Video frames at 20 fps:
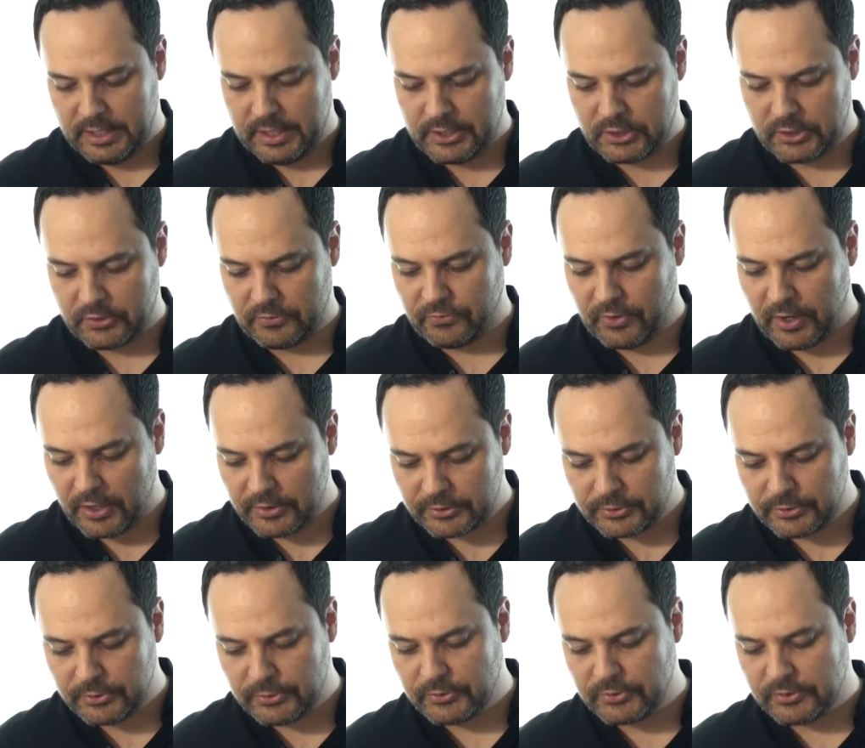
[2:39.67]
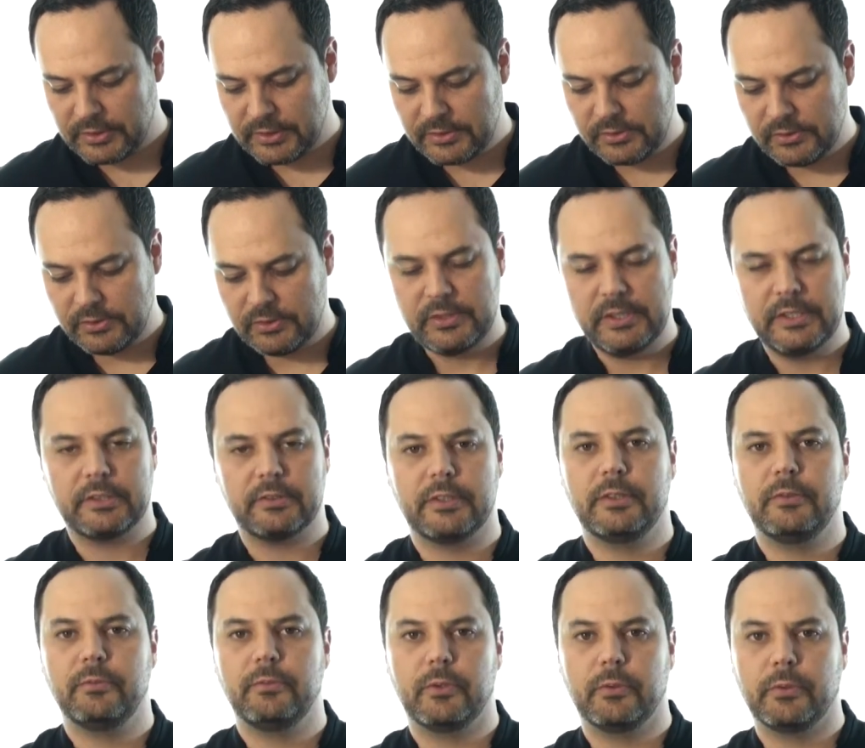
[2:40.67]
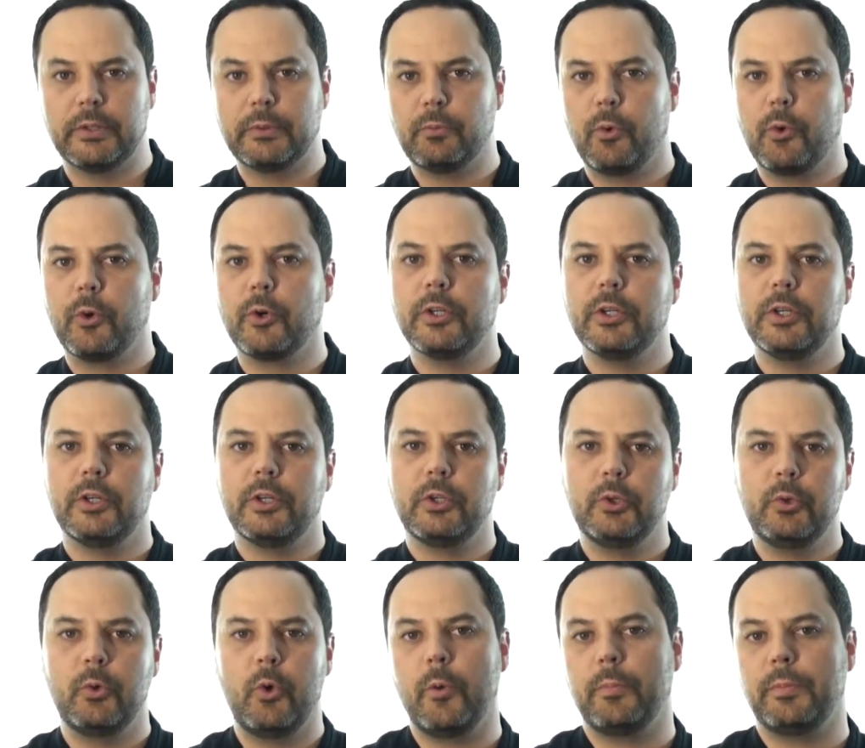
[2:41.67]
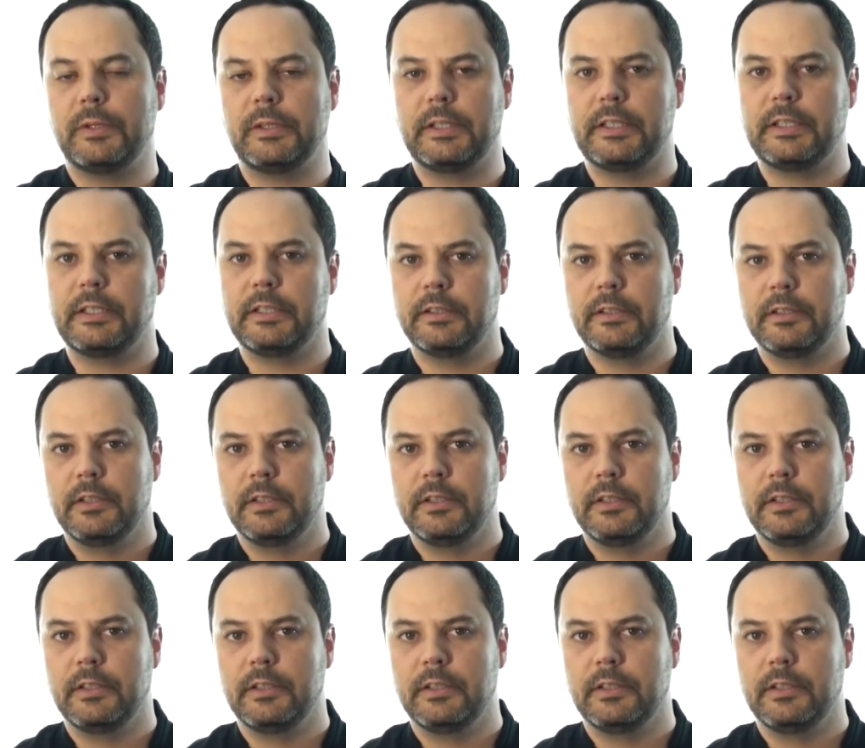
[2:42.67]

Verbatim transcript: And your Father who sees in secret will reward you openly.